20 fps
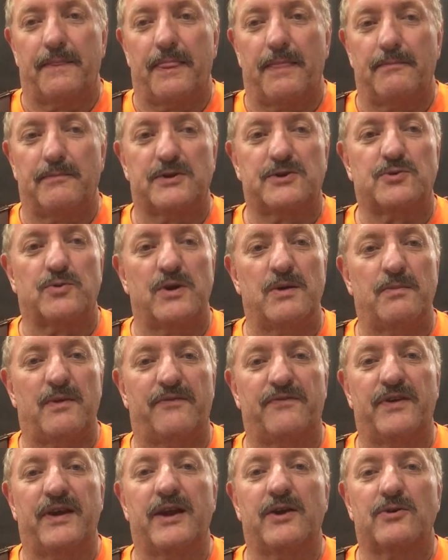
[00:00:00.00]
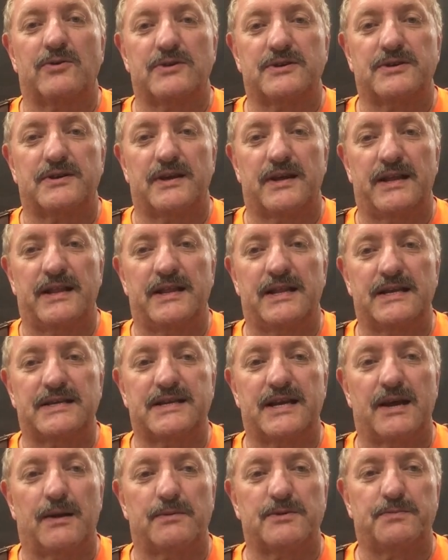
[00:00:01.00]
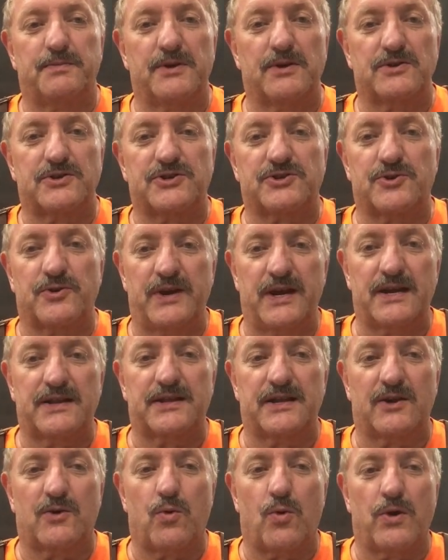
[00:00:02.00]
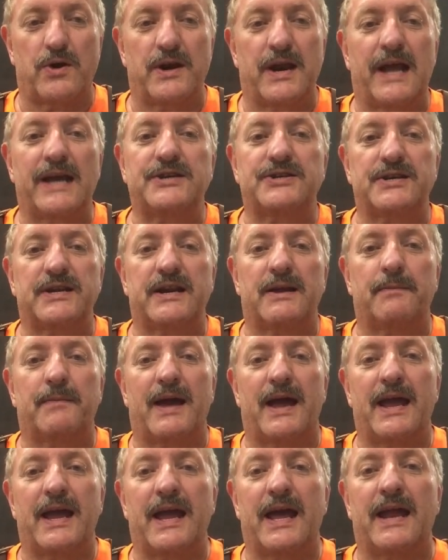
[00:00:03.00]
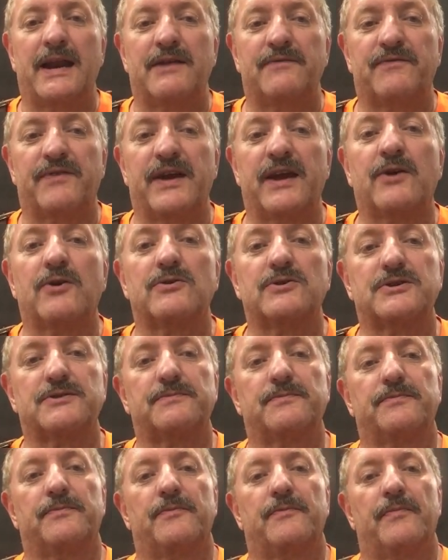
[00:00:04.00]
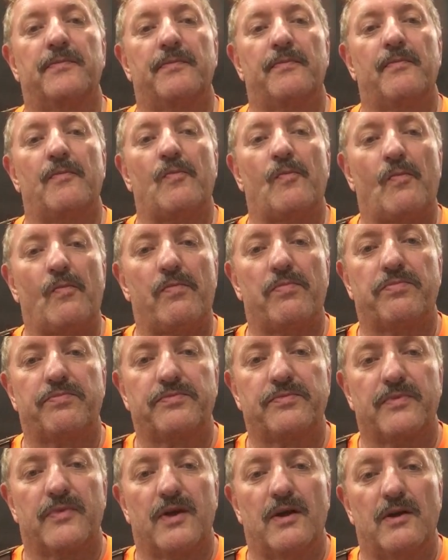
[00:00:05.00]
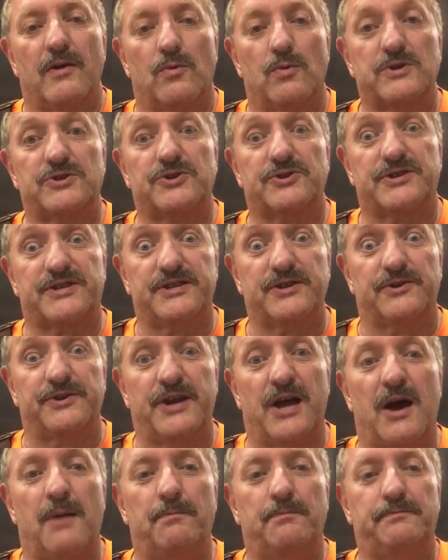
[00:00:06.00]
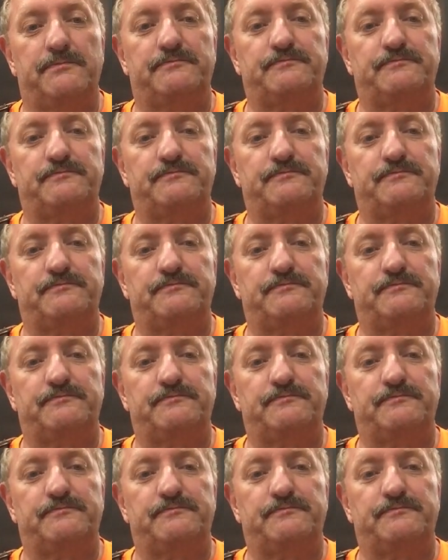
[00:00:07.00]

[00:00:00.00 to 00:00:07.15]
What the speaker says: between my fingers, and this helps build strength and coordination in my hand and fingers, which are still numb.